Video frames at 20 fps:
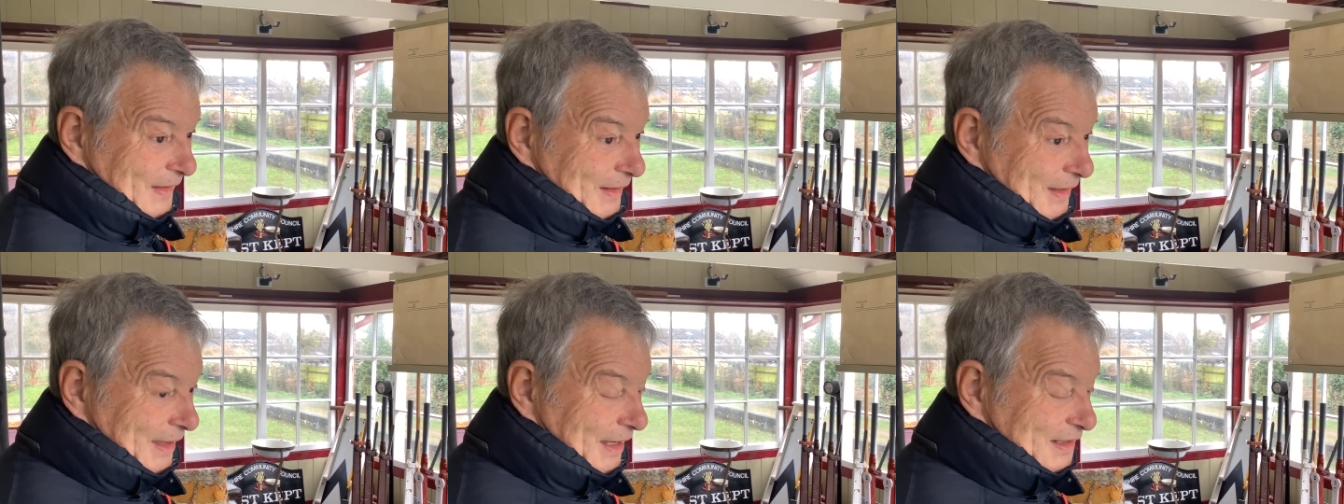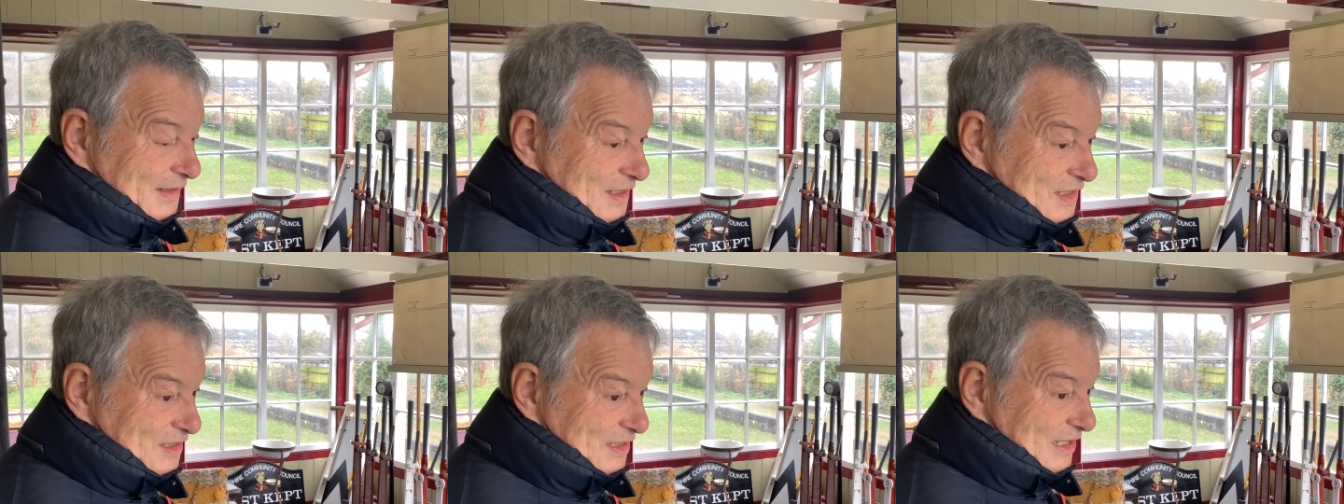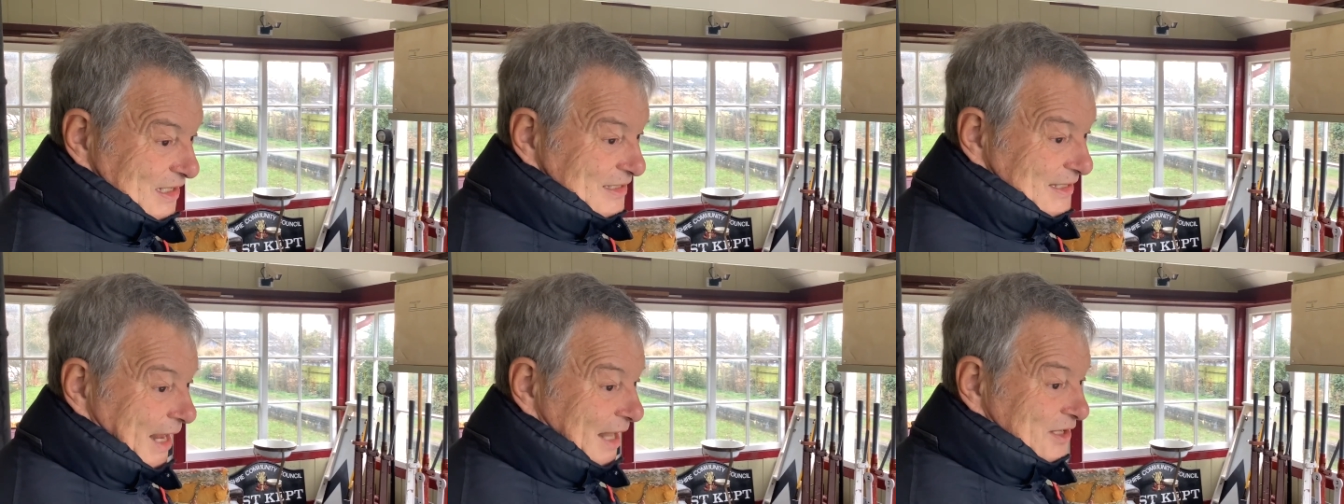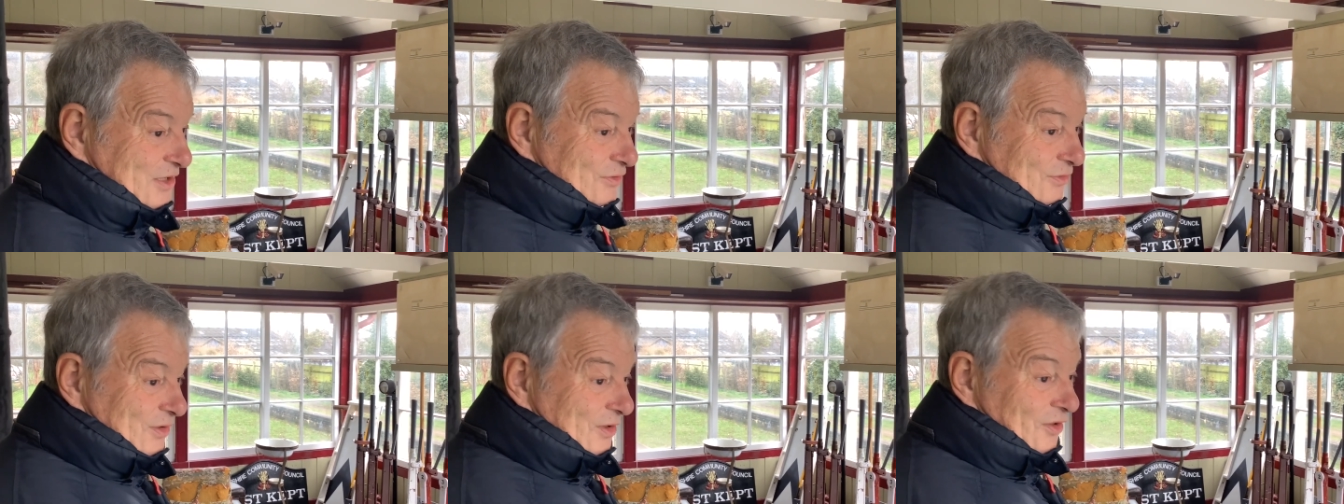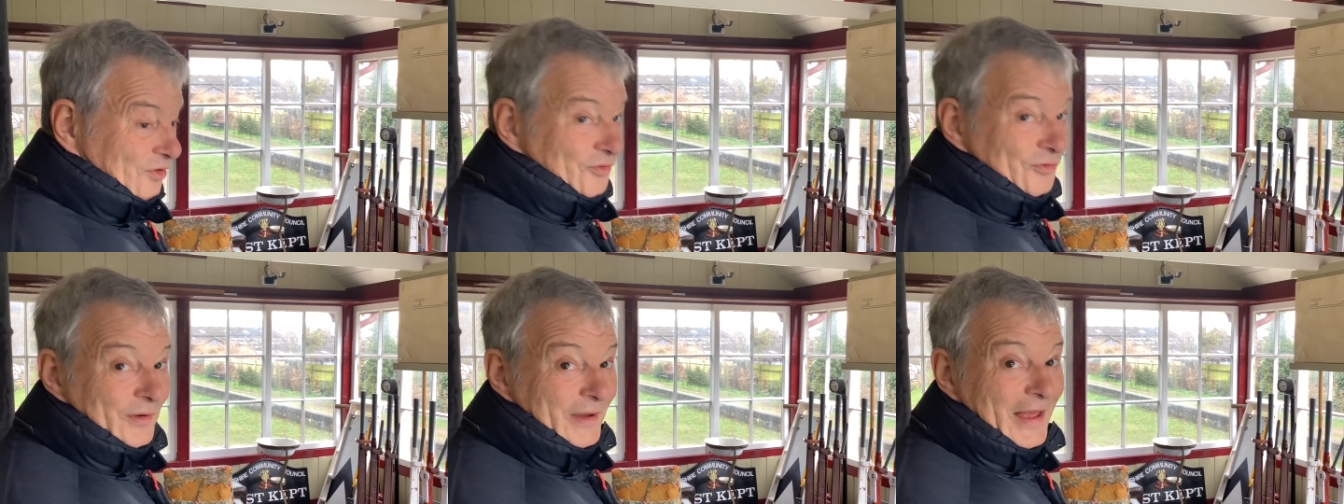get to see Santa in the
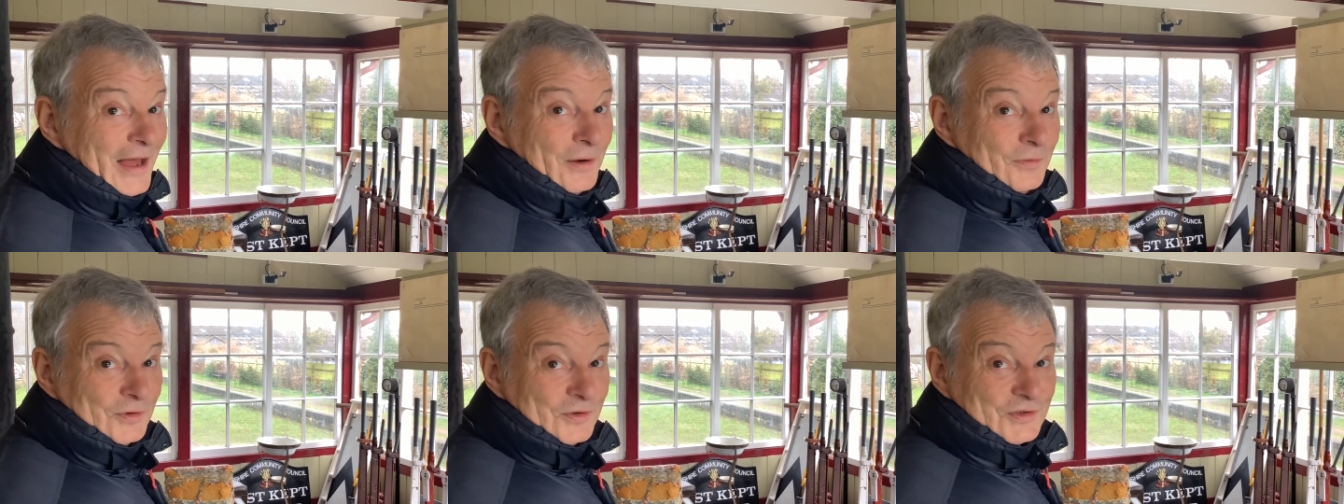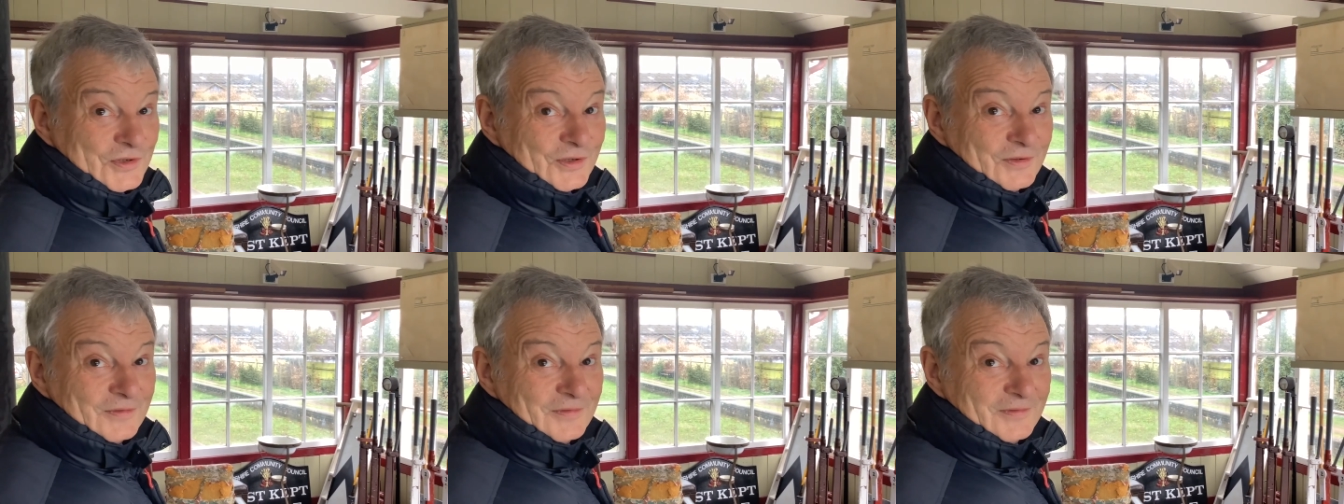three hours.